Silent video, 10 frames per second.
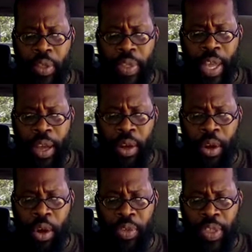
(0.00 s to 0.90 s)
that
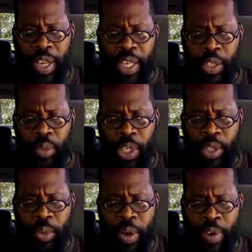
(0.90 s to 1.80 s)
all things
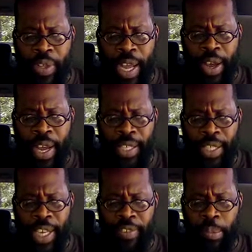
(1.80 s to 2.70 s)
whatsoever thou
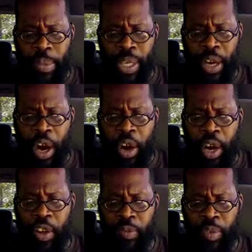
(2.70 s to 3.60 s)
hast given me are
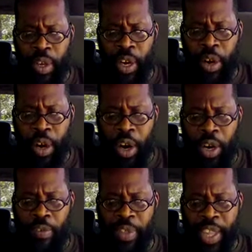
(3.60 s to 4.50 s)
of are
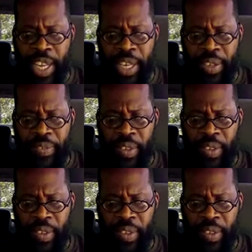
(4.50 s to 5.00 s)
of thee.